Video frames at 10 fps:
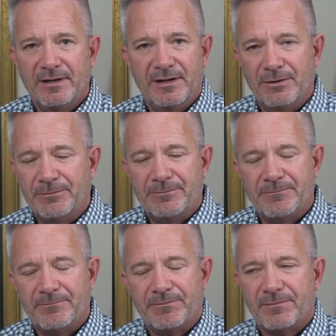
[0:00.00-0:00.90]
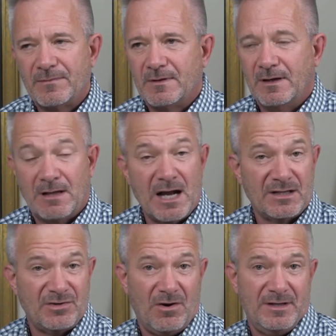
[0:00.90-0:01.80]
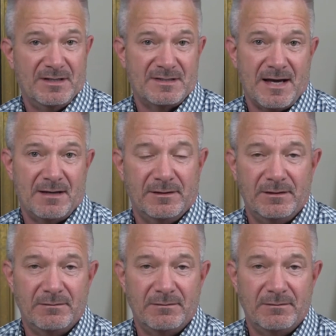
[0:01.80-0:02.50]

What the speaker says: a lot of targets there.